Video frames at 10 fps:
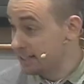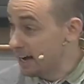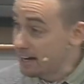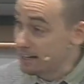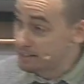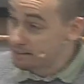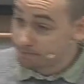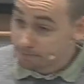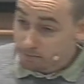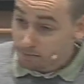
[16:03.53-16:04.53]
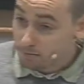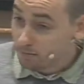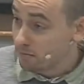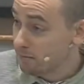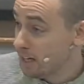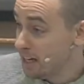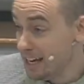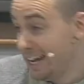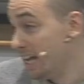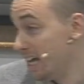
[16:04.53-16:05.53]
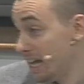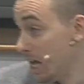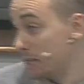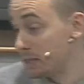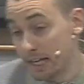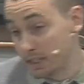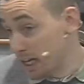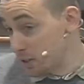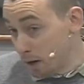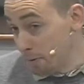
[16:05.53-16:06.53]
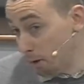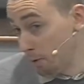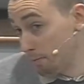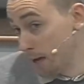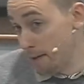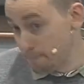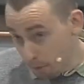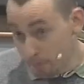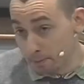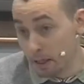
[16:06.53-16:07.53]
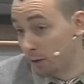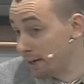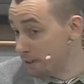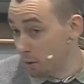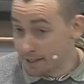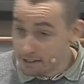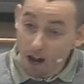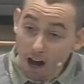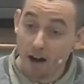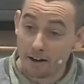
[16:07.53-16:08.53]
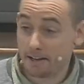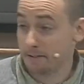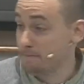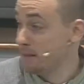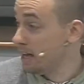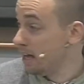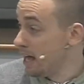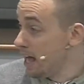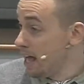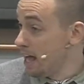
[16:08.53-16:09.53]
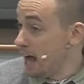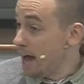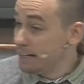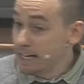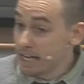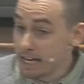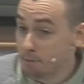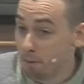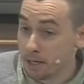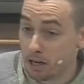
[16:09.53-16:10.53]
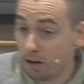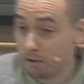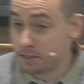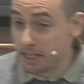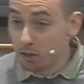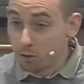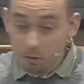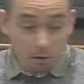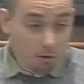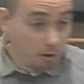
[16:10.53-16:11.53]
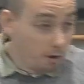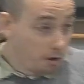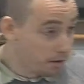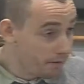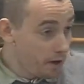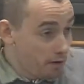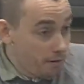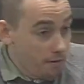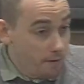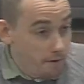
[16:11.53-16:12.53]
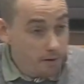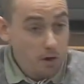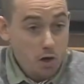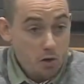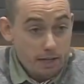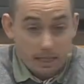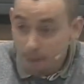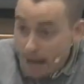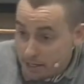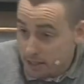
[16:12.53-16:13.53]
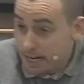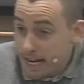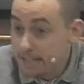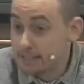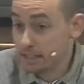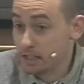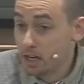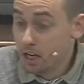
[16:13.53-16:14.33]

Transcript: night, it's quite probably quite dark. And he probably can't see all of who this person is.